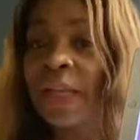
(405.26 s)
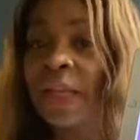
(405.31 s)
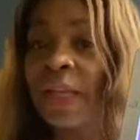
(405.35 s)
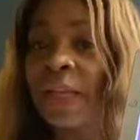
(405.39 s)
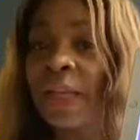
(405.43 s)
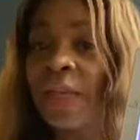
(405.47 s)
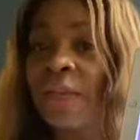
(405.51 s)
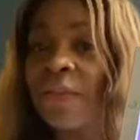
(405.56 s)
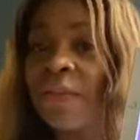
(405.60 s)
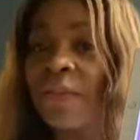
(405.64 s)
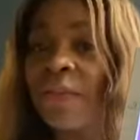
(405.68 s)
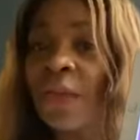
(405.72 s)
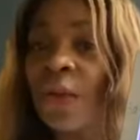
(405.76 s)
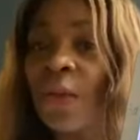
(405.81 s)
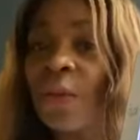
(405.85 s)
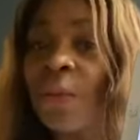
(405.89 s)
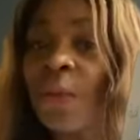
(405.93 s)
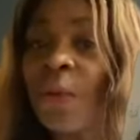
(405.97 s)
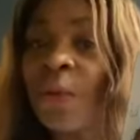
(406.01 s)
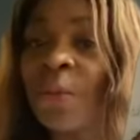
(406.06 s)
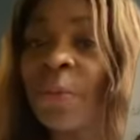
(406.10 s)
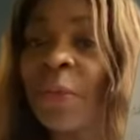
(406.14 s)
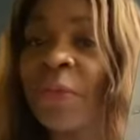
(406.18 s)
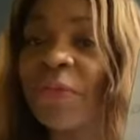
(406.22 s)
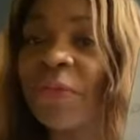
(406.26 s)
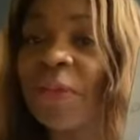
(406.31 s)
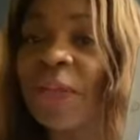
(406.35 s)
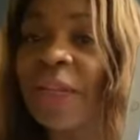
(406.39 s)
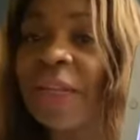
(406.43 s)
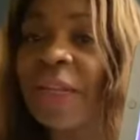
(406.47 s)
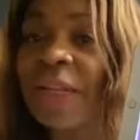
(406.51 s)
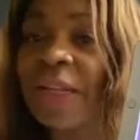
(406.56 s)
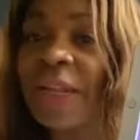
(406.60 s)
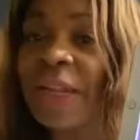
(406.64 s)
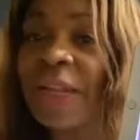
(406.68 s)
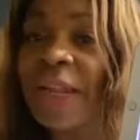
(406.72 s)
and so we'll be
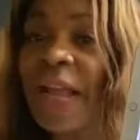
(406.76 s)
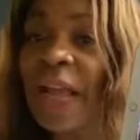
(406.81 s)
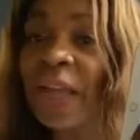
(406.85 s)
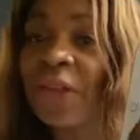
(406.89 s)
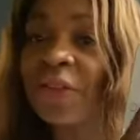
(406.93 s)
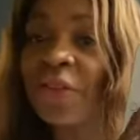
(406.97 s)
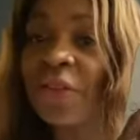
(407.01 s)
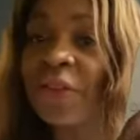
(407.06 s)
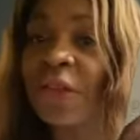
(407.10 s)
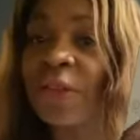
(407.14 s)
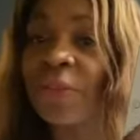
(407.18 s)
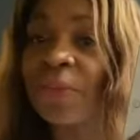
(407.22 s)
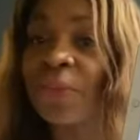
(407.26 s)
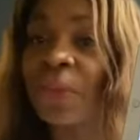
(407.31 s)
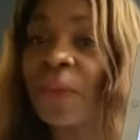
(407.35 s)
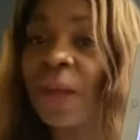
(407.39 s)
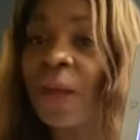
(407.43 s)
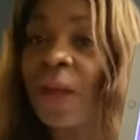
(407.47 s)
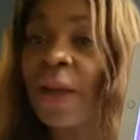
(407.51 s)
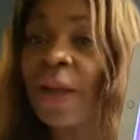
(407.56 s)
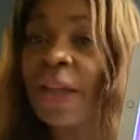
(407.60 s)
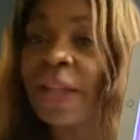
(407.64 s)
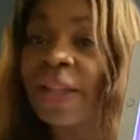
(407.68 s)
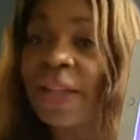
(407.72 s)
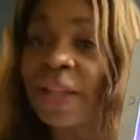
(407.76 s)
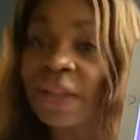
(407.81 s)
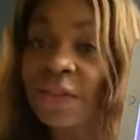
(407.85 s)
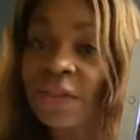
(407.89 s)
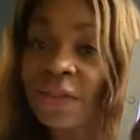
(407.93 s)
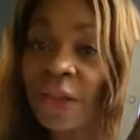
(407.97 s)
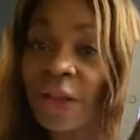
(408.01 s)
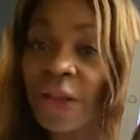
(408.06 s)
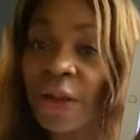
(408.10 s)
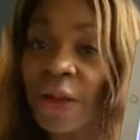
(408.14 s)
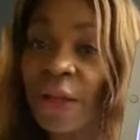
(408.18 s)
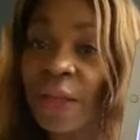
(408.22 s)
feeling in action if we're high
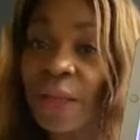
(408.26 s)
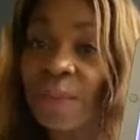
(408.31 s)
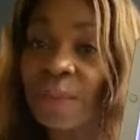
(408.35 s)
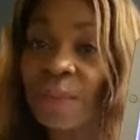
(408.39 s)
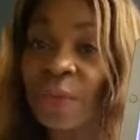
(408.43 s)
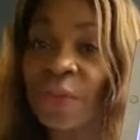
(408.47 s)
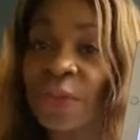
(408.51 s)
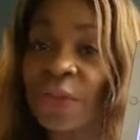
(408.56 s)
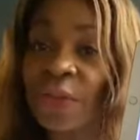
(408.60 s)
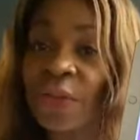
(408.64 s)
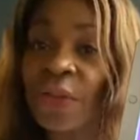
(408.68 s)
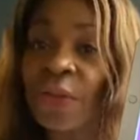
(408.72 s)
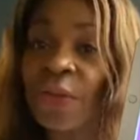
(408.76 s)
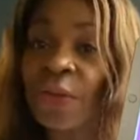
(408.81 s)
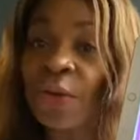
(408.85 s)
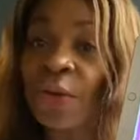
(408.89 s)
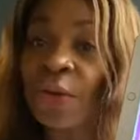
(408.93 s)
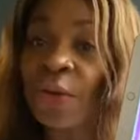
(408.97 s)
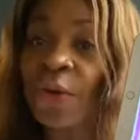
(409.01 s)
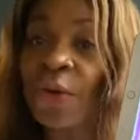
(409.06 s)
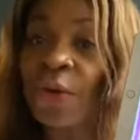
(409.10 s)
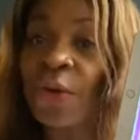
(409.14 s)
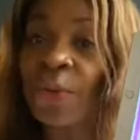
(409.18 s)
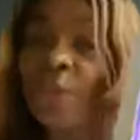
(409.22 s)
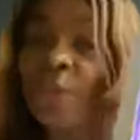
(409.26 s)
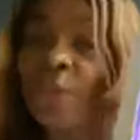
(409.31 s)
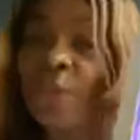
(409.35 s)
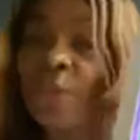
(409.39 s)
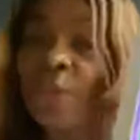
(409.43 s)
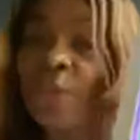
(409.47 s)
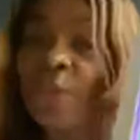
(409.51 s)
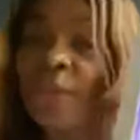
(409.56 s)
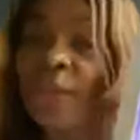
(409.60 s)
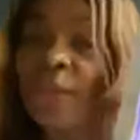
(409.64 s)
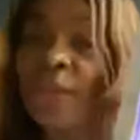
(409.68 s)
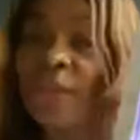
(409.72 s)
energy, high mood, or we're
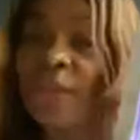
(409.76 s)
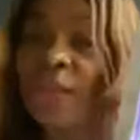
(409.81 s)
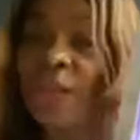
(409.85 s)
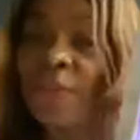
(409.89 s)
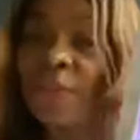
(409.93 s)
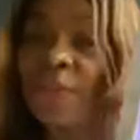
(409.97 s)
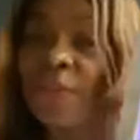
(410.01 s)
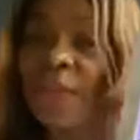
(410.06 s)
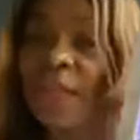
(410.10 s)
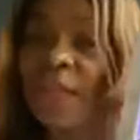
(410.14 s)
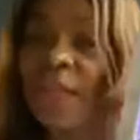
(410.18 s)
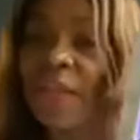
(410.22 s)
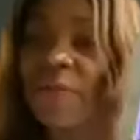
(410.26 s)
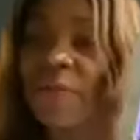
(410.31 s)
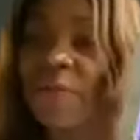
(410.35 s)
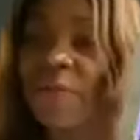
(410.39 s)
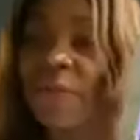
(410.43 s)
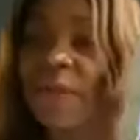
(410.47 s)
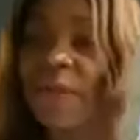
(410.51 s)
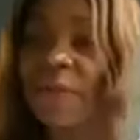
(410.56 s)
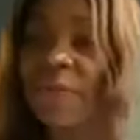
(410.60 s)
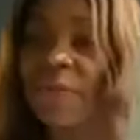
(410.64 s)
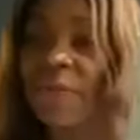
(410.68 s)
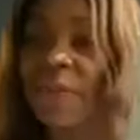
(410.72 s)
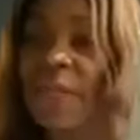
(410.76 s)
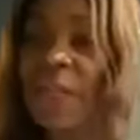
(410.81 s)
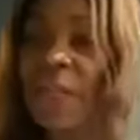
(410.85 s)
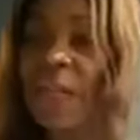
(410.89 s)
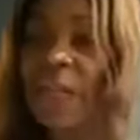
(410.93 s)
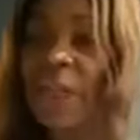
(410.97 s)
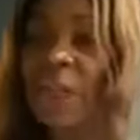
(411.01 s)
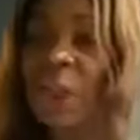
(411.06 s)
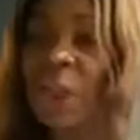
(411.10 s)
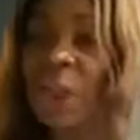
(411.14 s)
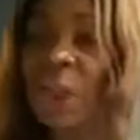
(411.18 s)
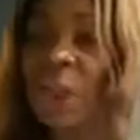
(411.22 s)
feeling over here if we're
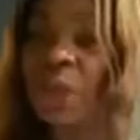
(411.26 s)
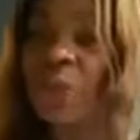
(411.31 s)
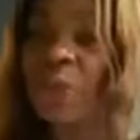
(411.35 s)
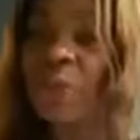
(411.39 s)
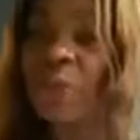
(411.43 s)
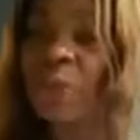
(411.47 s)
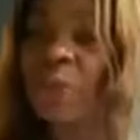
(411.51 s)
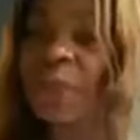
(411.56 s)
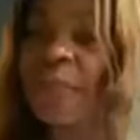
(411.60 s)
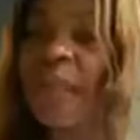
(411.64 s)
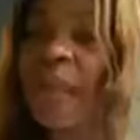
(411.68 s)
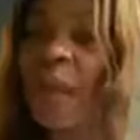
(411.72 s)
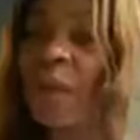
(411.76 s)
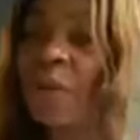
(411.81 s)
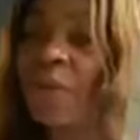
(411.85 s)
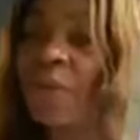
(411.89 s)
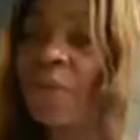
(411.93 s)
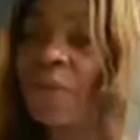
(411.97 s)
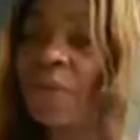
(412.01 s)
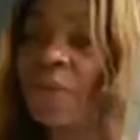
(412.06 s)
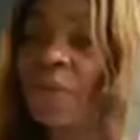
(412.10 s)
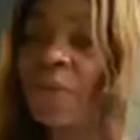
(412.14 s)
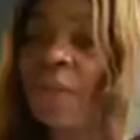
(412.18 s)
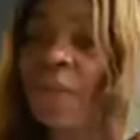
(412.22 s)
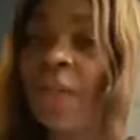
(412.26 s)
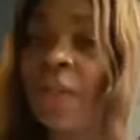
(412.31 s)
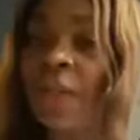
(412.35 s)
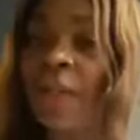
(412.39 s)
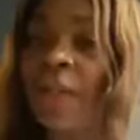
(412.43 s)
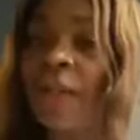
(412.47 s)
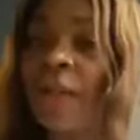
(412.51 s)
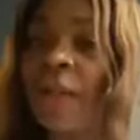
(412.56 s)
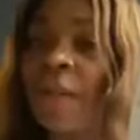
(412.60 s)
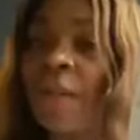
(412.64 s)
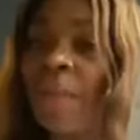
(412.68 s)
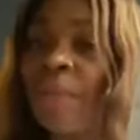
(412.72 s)
feeling chilled out,
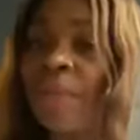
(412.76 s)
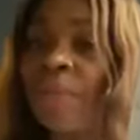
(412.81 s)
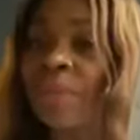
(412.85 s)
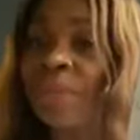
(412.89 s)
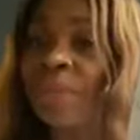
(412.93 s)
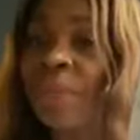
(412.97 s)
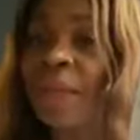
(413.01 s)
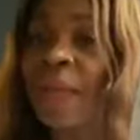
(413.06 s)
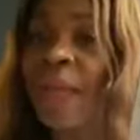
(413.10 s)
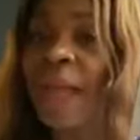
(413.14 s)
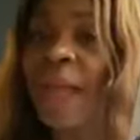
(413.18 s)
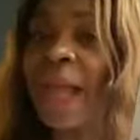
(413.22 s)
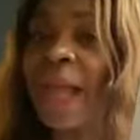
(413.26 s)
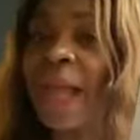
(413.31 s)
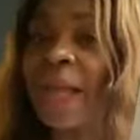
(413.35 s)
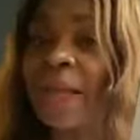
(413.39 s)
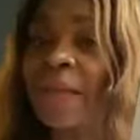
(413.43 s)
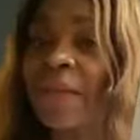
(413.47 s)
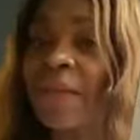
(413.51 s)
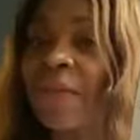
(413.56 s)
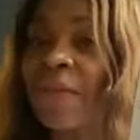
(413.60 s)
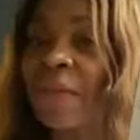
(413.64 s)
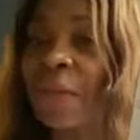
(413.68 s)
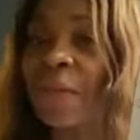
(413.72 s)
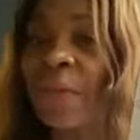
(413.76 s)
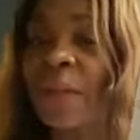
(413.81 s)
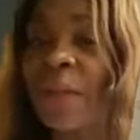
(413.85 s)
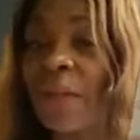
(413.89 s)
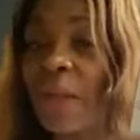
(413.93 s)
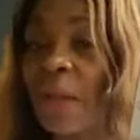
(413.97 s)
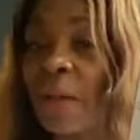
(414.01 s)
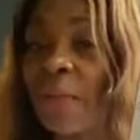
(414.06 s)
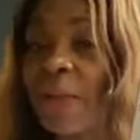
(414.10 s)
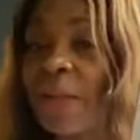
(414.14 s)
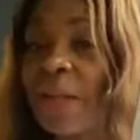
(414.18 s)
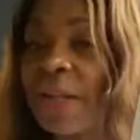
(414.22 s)
and so we're
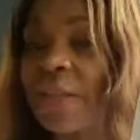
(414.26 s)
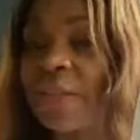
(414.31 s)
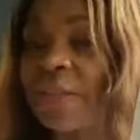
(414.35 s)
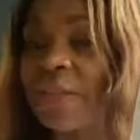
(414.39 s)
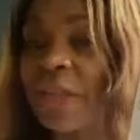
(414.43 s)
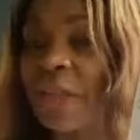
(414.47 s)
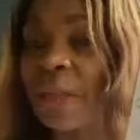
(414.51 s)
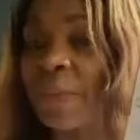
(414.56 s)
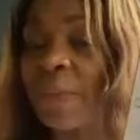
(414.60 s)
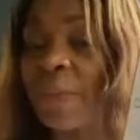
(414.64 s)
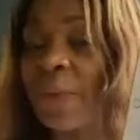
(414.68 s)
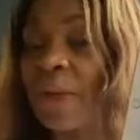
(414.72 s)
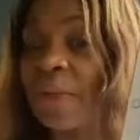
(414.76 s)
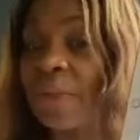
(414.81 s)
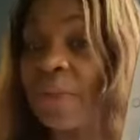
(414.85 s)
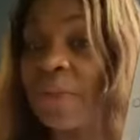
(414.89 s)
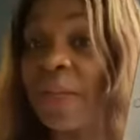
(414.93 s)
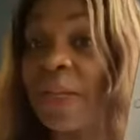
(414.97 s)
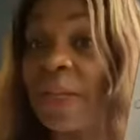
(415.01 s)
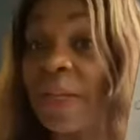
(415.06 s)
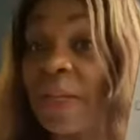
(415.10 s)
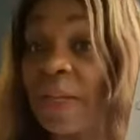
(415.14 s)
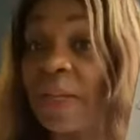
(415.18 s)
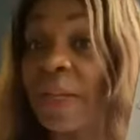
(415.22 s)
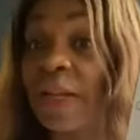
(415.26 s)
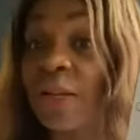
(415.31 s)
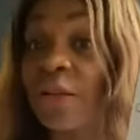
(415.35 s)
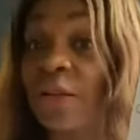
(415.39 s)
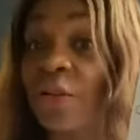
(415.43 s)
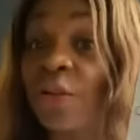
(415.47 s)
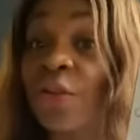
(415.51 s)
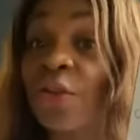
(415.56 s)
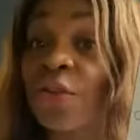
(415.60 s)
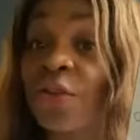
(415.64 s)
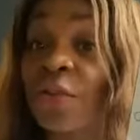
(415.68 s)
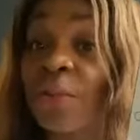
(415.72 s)
low energy but feeling in a
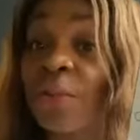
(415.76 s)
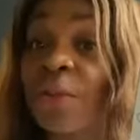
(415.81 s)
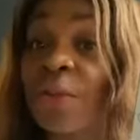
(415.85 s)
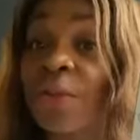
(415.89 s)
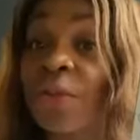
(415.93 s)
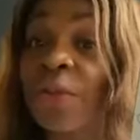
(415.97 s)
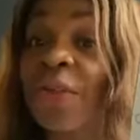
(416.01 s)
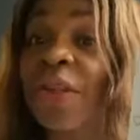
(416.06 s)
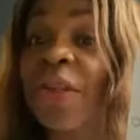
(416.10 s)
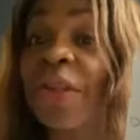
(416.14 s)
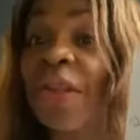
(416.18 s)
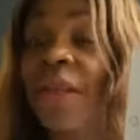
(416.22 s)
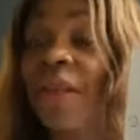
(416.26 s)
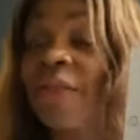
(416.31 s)
good mood.